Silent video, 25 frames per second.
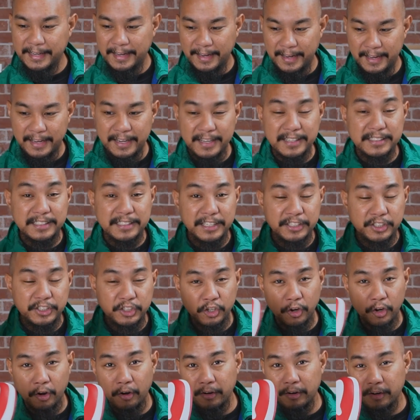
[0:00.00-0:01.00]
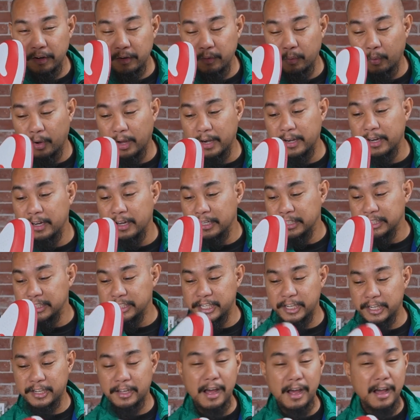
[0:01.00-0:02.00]
It is a Jordan 1
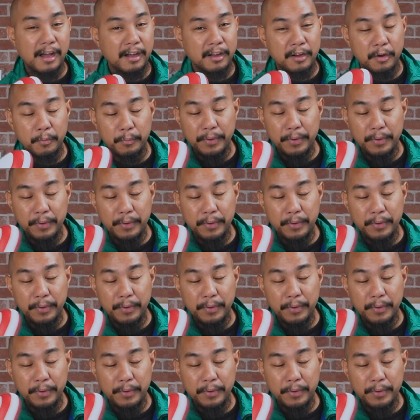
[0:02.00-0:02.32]
Chicago.